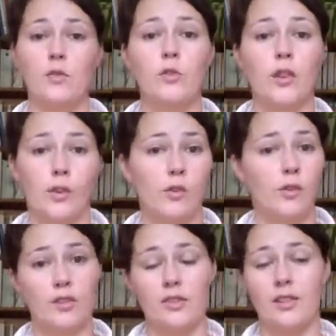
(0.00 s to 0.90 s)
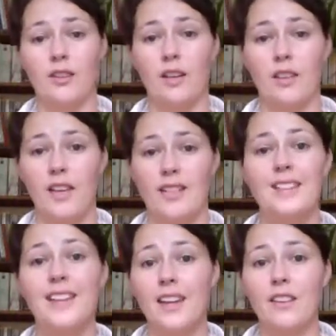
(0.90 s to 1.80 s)
all the oils in their
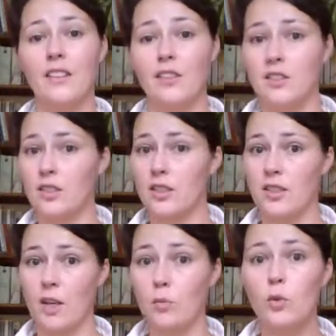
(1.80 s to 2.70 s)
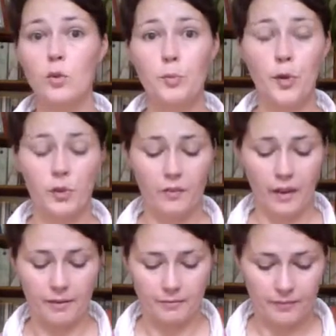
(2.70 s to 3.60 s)
skin that is their
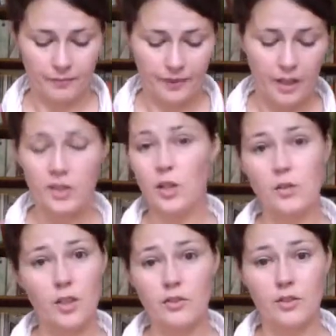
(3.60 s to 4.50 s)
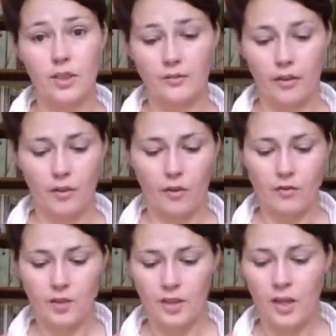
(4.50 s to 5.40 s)
waterproofing, so I don't do that very
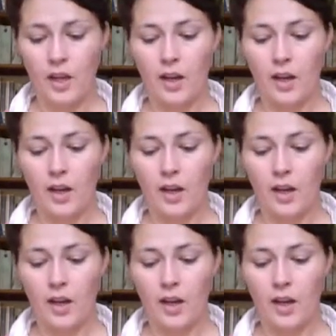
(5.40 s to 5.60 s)
often.